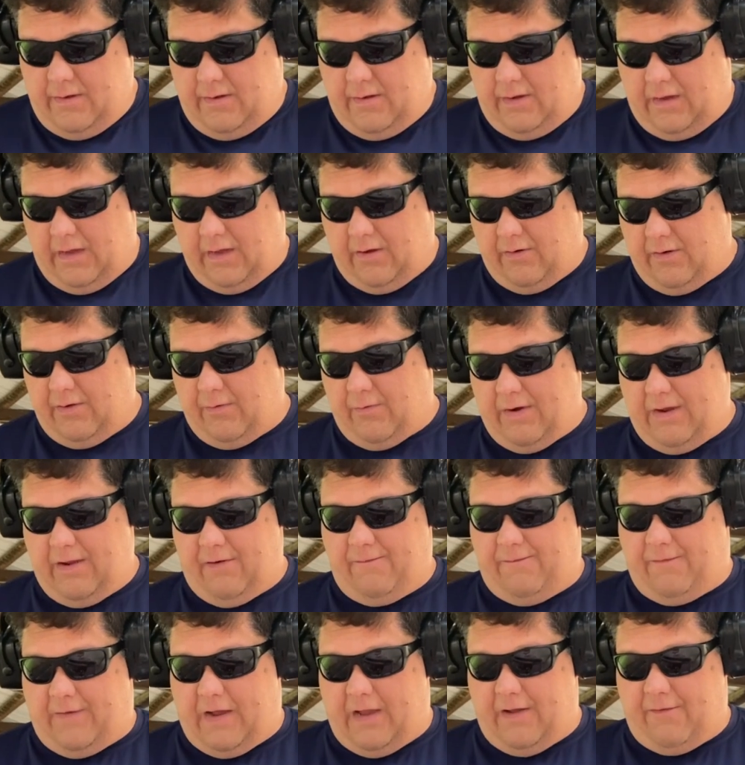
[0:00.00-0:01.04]
I only ran
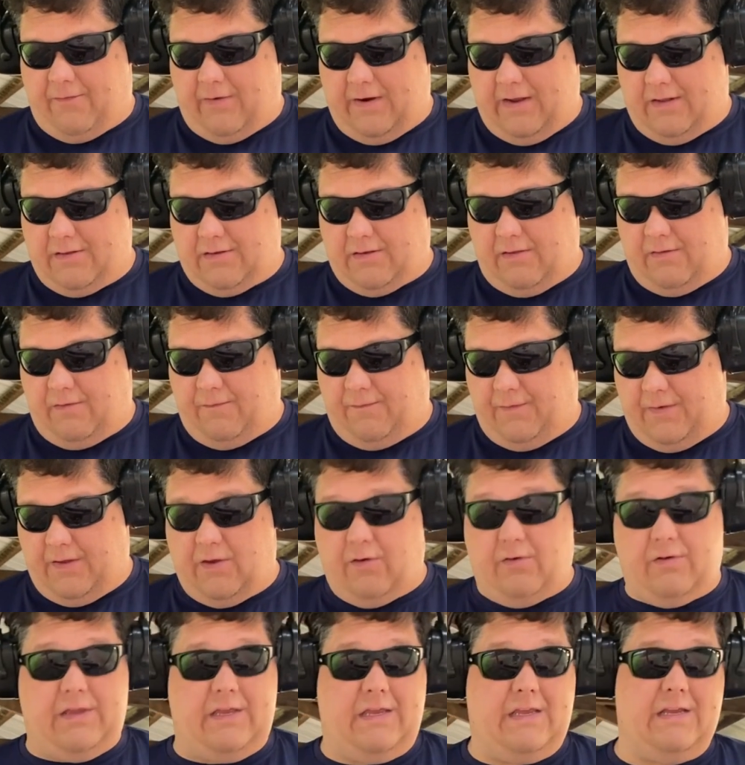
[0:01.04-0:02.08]
5 rounds of the
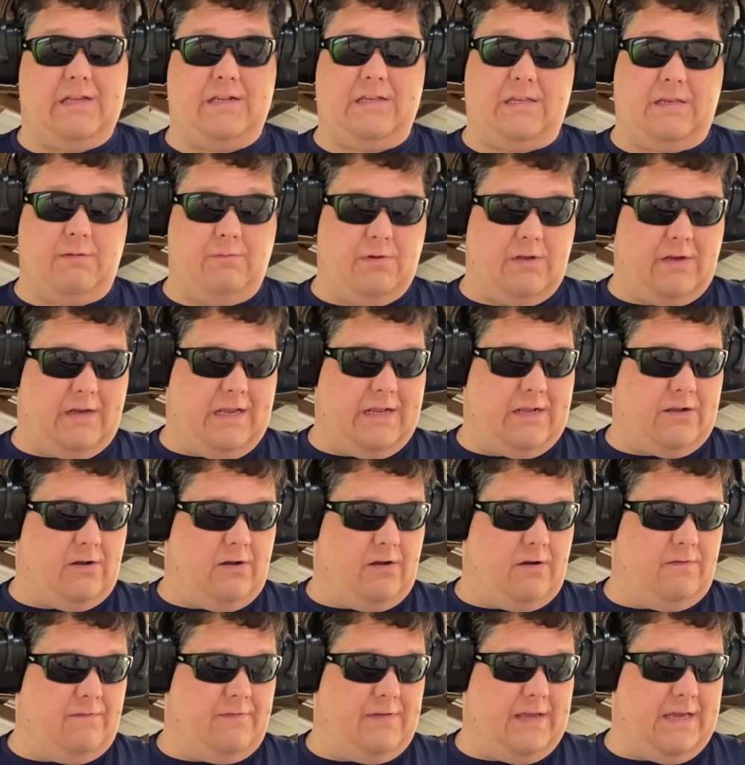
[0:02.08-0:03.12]
Fiocchi. It seemed to like
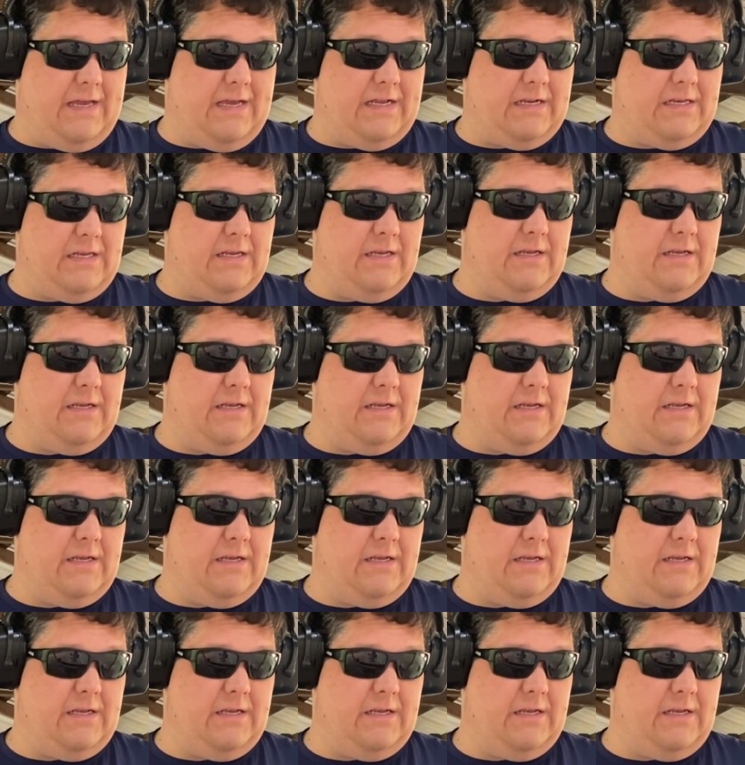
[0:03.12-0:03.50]
all of that.